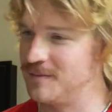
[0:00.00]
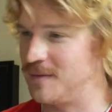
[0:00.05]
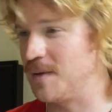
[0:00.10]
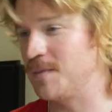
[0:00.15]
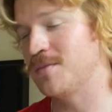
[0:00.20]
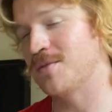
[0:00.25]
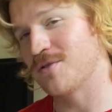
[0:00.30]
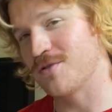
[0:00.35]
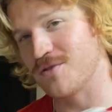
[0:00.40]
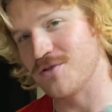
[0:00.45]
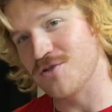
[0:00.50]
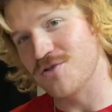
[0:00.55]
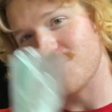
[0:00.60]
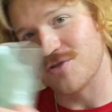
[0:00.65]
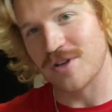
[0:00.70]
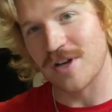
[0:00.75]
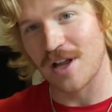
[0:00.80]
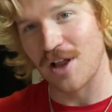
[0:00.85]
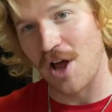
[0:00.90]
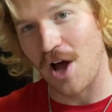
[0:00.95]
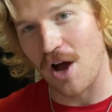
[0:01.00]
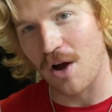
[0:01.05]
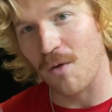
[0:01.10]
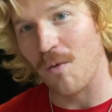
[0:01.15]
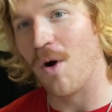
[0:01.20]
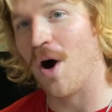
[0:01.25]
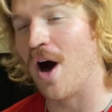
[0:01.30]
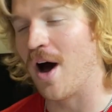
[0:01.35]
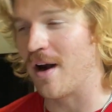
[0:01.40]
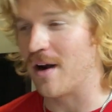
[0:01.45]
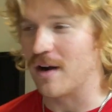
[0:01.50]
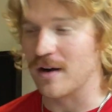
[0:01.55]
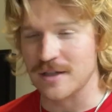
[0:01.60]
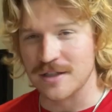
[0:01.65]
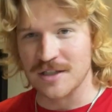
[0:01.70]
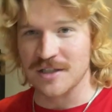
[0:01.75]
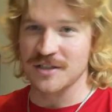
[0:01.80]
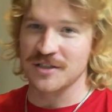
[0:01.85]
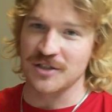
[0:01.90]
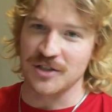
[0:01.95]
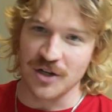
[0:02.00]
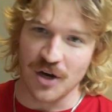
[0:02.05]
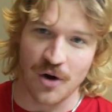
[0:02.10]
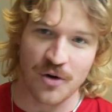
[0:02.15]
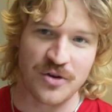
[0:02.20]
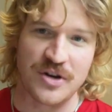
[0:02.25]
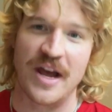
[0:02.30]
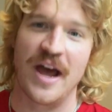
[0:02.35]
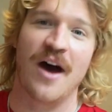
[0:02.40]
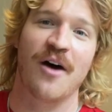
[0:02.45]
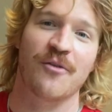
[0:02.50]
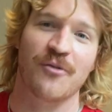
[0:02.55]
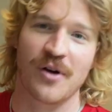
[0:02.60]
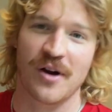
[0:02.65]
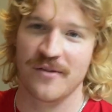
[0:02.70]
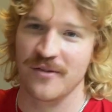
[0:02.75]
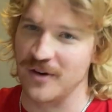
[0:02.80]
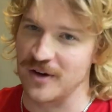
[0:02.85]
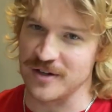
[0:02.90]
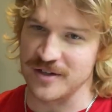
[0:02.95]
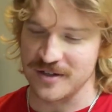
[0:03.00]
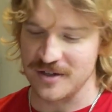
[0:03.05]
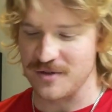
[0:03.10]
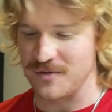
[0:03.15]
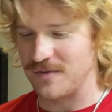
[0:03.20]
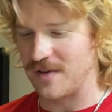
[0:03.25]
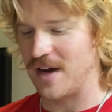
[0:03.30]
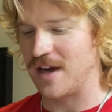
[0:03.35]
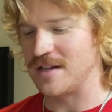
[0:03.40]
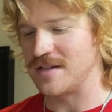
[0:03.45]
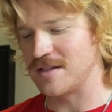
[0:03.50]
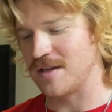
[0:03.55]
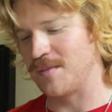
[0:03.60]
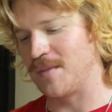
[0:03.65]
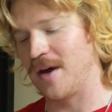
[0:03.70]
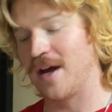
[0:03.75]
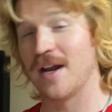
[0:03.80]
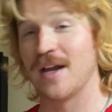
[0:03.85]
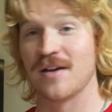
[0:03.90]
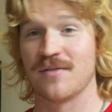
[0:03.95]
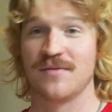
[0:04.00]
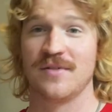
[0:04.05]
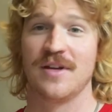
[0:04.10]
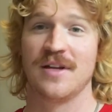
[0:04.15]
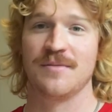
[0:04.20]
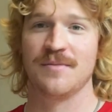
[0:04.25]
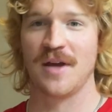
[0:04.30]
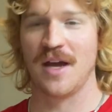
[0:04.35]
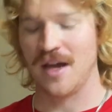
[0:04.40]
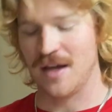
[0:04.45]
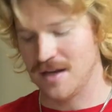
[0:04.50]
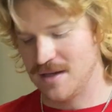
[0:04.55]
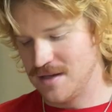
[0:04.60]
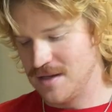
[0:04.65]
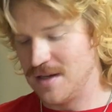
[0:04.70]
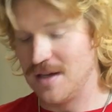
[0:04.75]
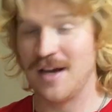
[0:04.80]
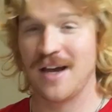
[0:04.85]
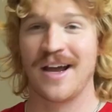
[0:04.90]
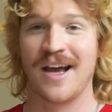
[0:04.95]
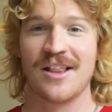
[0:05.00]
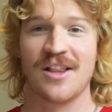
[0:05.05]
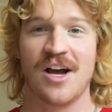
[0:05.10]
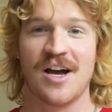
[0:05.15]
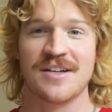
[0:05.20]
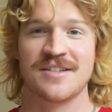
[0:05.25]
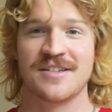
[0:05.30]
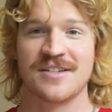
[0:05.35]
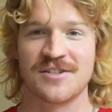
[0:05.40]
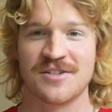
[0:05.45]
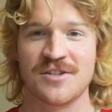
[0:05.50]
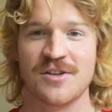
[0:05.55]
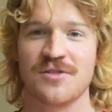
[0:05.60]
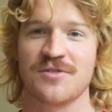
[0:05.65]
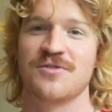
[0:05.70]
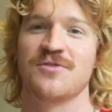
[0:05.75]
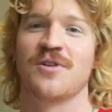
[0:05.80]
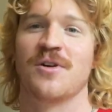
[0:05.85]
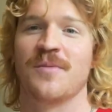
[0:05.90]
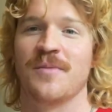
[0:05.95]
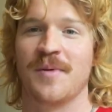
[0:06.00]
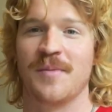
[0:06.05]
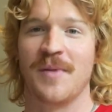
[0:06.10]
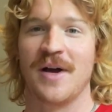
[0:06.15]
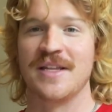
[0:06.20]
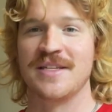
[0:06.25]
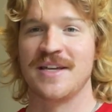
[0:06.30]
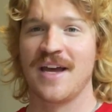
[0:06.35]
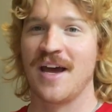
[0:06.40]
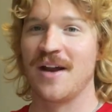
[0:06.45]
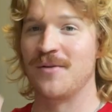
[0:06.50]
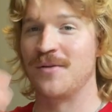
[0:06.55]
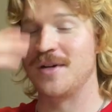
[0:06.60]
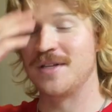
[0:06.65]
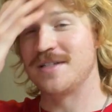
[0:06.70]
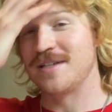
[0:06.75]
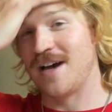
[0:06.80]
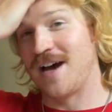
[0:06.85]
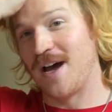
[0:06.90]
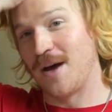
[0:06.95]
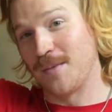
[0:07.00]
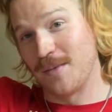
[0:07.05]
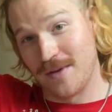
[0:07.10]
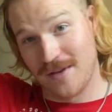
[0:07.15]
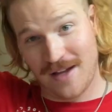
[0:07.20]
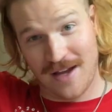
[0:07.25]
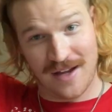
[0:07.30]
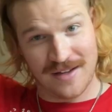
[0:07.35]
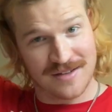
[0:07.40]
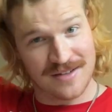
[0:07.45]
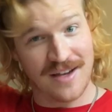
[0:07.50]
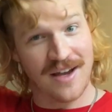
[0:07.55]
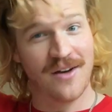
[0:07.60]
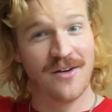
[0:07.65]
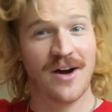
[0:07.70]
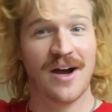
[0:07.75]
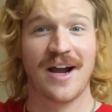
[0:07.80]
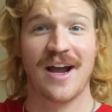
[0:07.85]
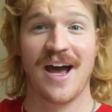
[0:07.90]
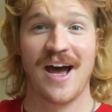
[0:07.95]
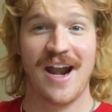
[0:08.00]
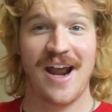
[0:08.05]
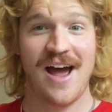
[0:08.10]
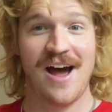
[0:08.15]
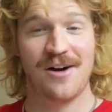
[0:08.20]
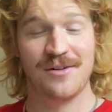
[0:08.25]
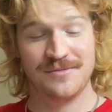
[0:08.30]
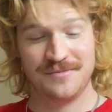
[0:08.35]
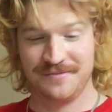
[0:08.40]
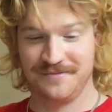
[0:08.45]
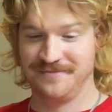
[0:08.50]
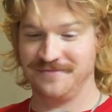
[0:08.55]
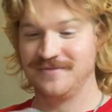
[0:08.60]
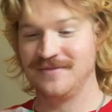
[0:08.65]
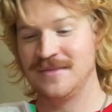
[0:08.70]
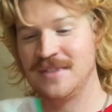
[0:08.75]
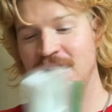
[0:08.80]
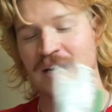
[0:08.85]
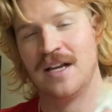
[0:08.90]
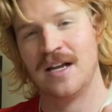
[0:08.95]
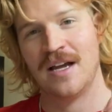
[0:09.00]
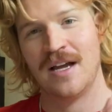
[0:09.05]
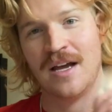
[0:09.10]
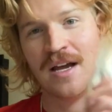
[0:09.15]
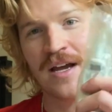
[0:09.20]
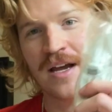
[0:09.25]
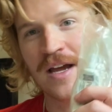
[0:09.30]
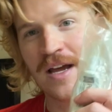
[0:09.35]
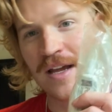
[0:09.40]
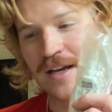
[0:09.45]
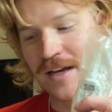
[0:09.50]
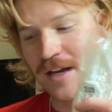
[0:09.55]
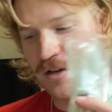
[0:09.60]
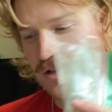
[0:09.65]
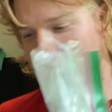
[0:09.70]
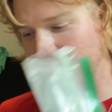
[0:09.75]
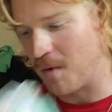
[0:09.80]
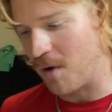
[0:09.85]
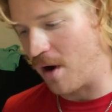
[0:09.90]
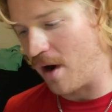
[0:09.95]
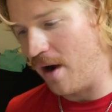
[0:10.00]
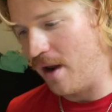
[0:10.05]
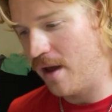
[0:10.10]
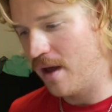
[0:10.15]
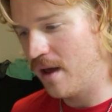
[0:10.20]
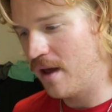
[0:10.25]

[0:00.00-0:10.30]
People are usually along water. Just go downriver until you find somebody if need be. Got lost in a snowstorm in Montana one time, and that's how I got out. Neosporin.